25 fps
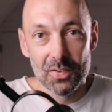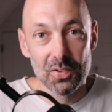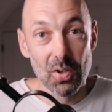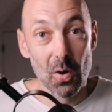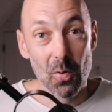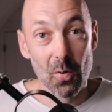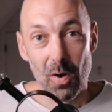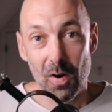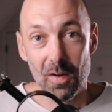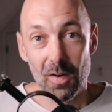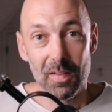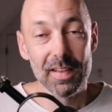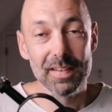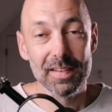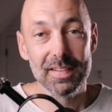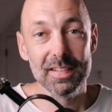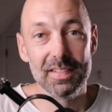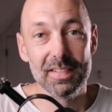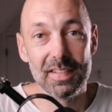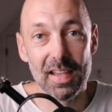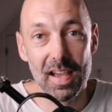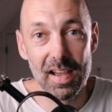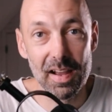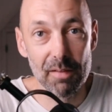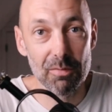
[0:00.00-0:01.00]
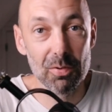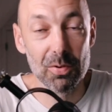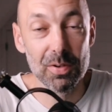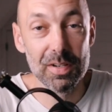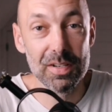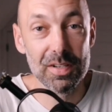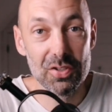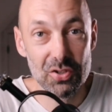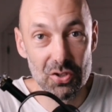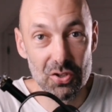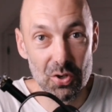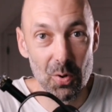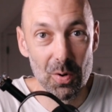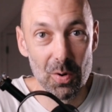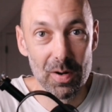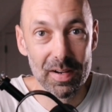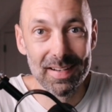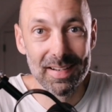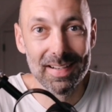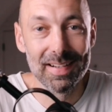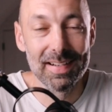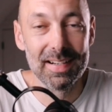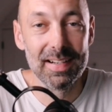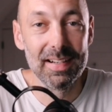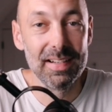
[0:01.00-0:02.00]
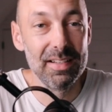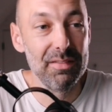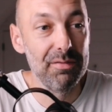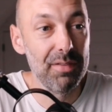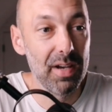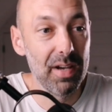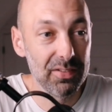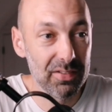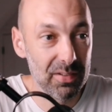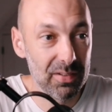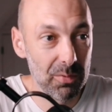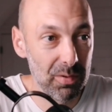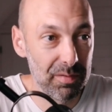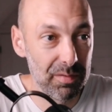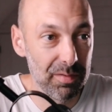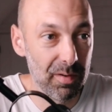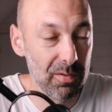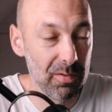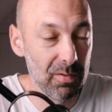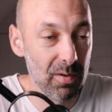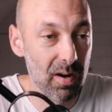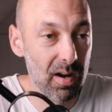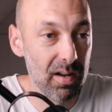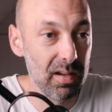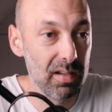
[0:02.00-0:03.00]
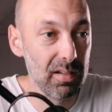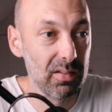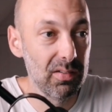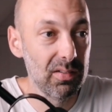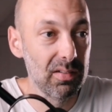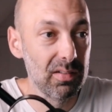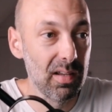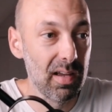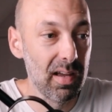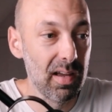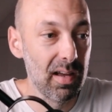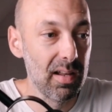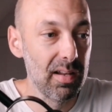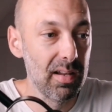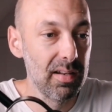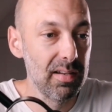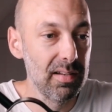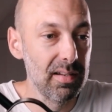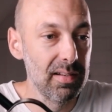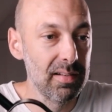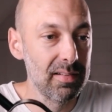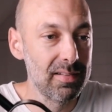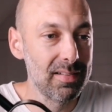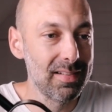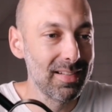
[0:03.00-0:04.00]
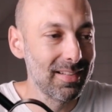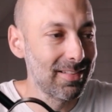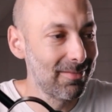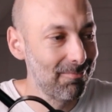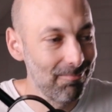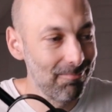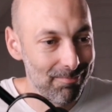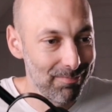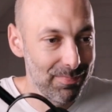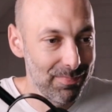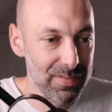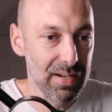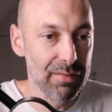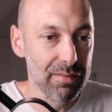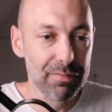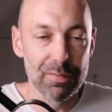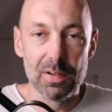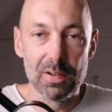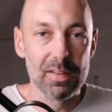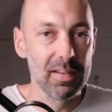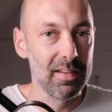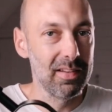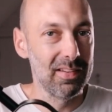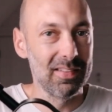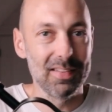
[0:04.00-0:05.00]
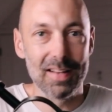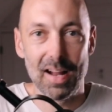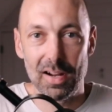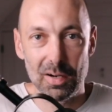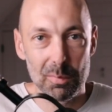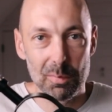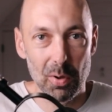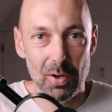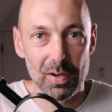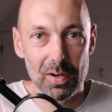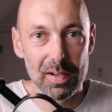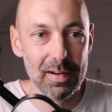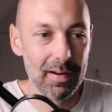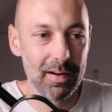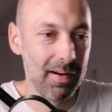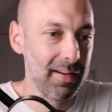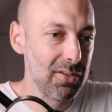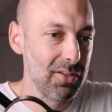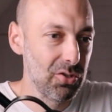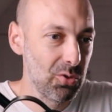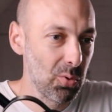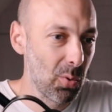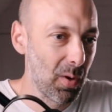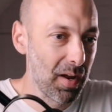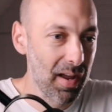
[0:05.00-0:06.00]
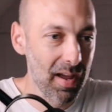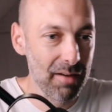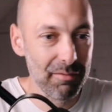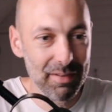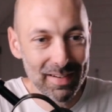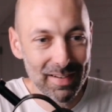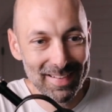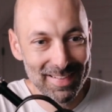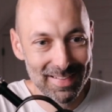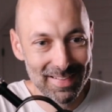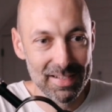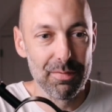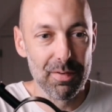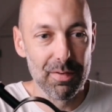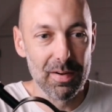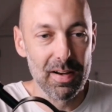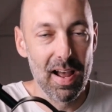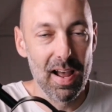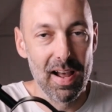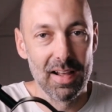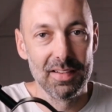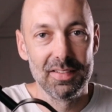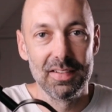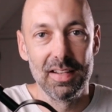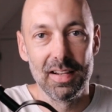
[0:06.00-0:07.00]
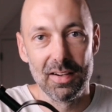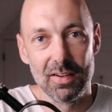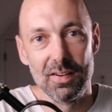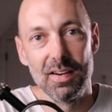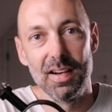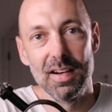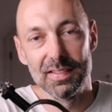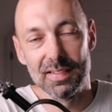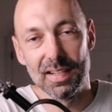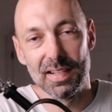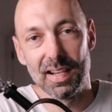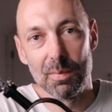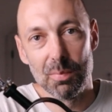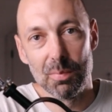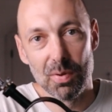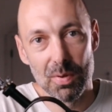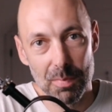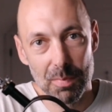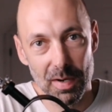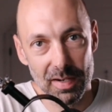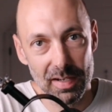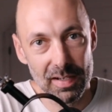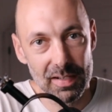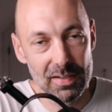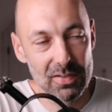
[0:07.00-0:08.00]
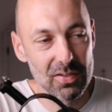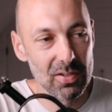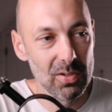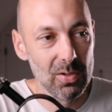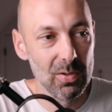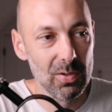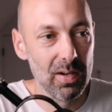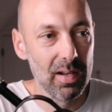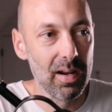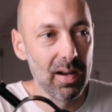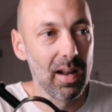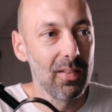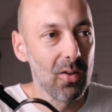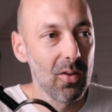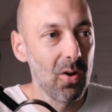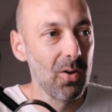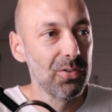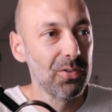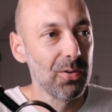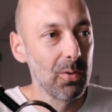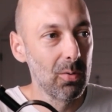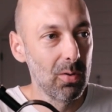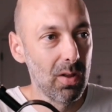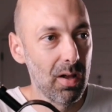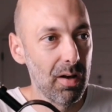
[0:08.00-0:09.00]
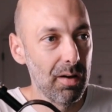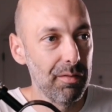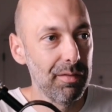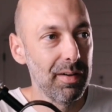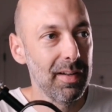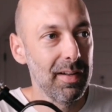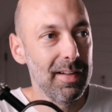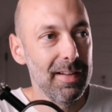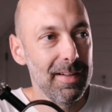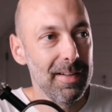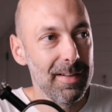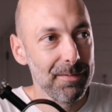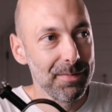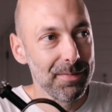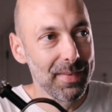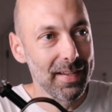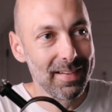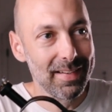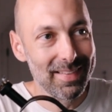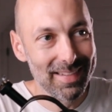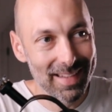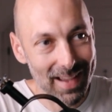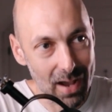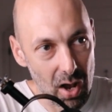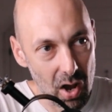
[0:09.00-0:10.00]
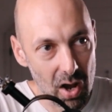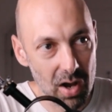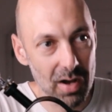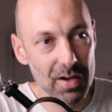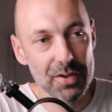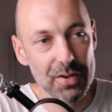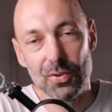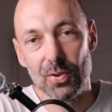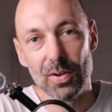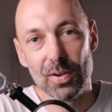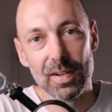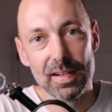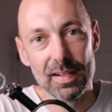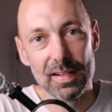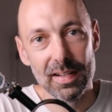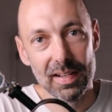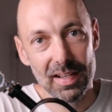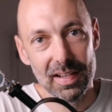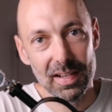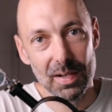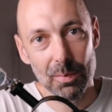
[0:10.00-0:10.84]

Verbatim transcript: So, all that to say, I've really enjoyed uh, investing with Fundrise, and it's just different than the stock market. And I enjoy having a different asset class I can put money into. And I also love that it's 100%